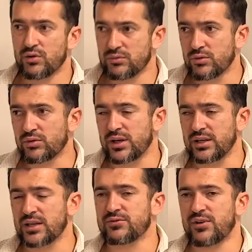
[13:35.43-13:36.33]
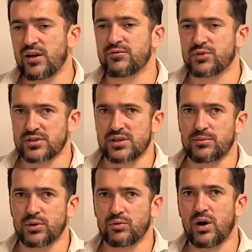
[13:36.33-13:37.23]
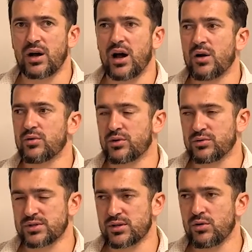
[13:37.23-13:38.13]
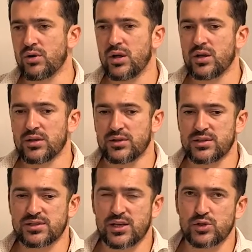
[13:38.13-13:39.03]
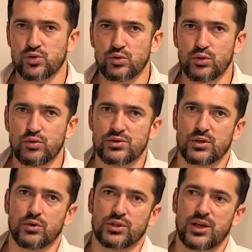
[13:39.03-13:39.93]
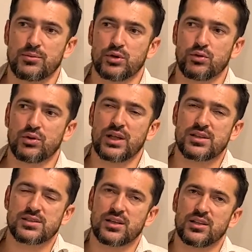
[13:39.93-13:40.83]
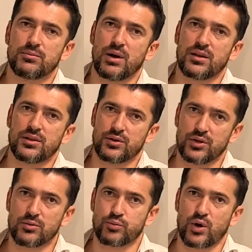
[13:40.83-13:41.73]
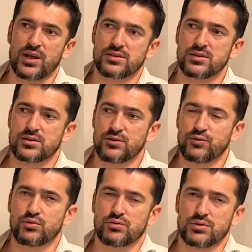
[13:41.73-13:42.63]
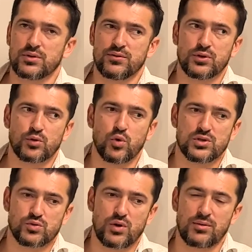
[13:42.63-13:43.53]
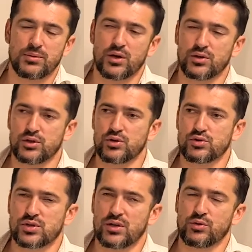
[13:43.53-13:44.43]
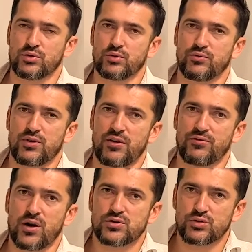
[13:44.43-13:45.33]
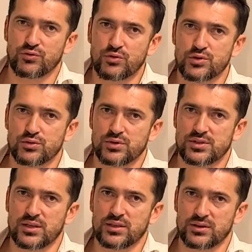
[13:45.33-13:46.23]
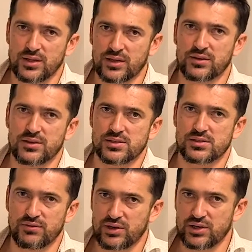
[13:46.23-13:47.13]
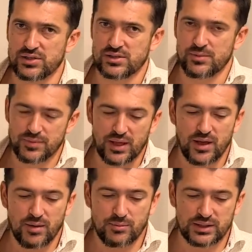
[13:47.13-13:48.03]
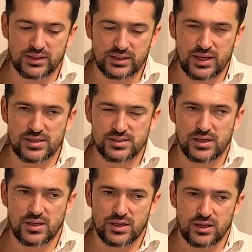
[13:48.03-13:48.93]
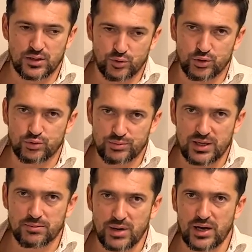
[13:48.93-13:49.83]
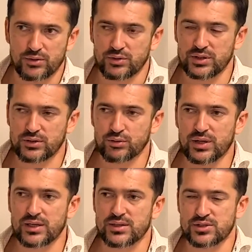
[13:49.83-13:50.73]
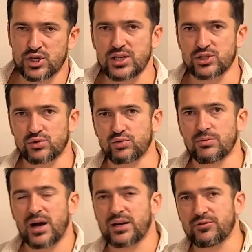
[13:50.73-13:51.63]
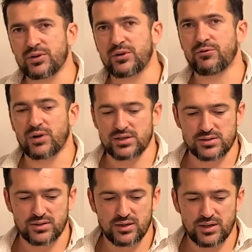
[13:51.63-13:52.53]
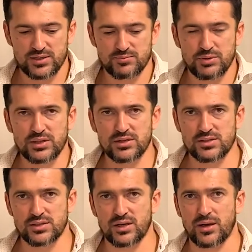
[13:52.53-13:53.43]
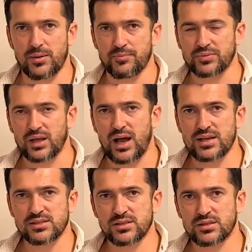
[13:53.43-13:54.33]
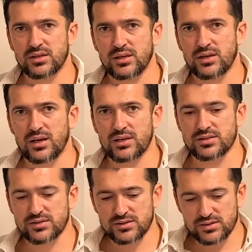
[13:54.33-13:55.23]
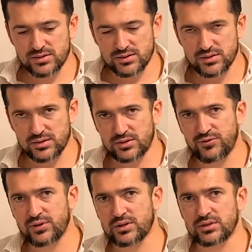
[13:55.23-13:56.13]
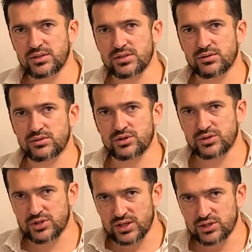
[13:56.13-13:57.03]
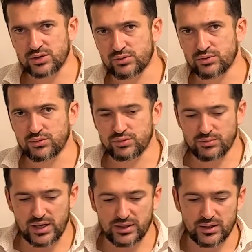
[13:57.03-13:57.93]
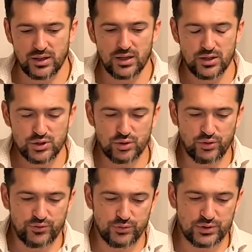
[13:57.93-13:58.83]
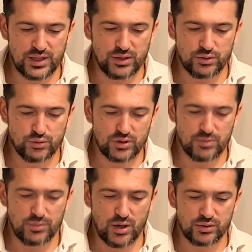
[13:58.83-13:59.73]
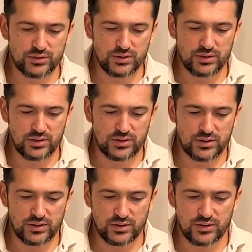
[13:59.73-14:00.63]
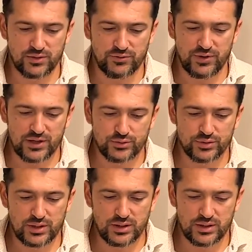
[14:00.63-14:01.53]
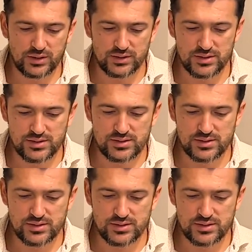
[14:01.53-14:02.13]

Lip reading: okay, not 5, for example, in 1 hour or so, in this case you lose a lot. I mean, you will not sell it by the real prices. If it costs 1 million and you sell it to 5,000, of course you'll sell it like this, very easy. But in case you want to make money on it, you cannot change it to money very fast. As big is the asset, as difficult is changing to money. So if we talk about factory, it is